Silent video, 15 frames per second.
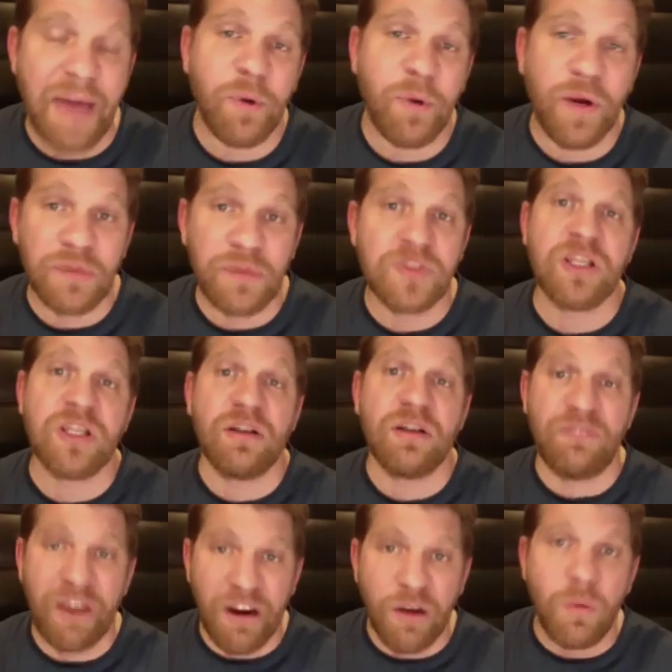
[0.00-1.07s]
point he was still a
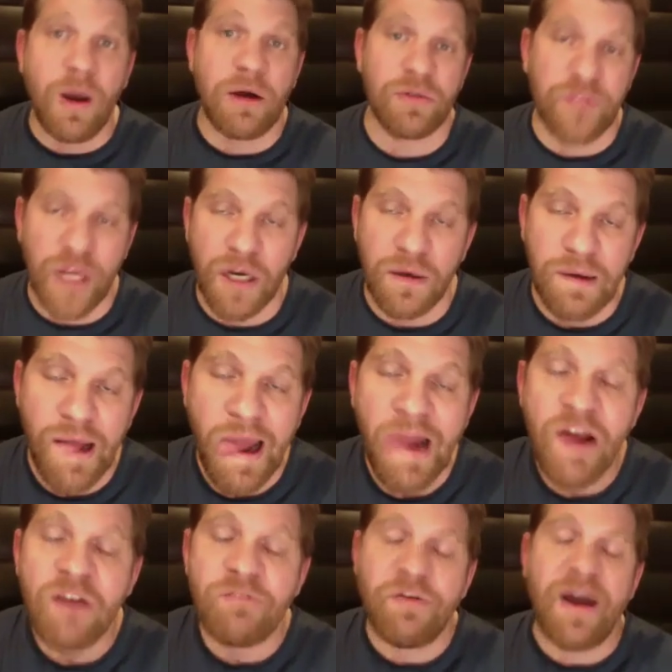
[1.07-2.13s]
very well-known
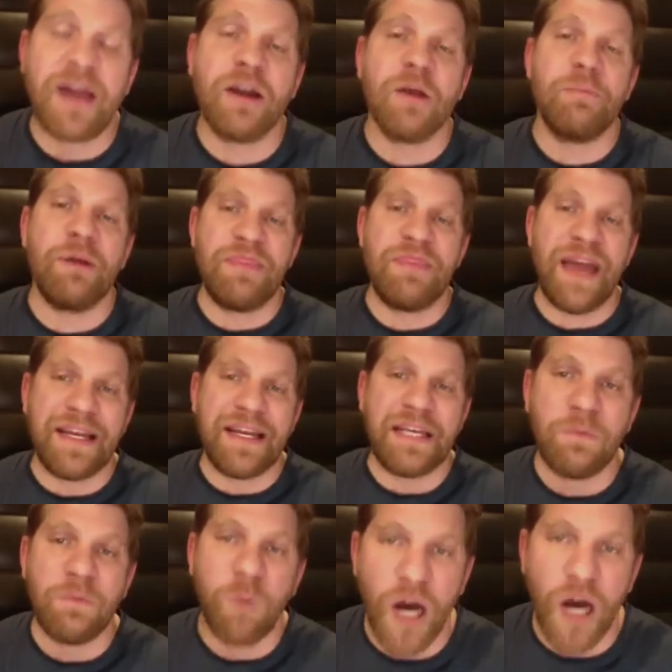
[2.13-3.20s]
fighter, but then he
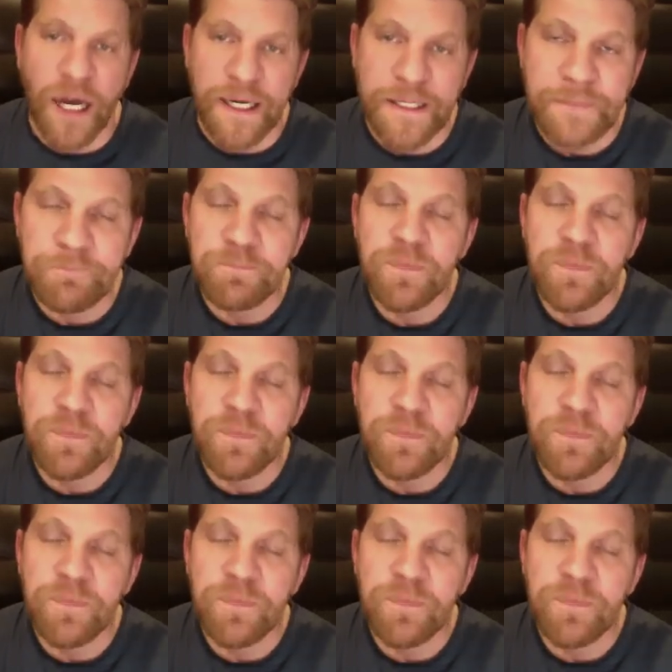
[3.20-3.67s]
won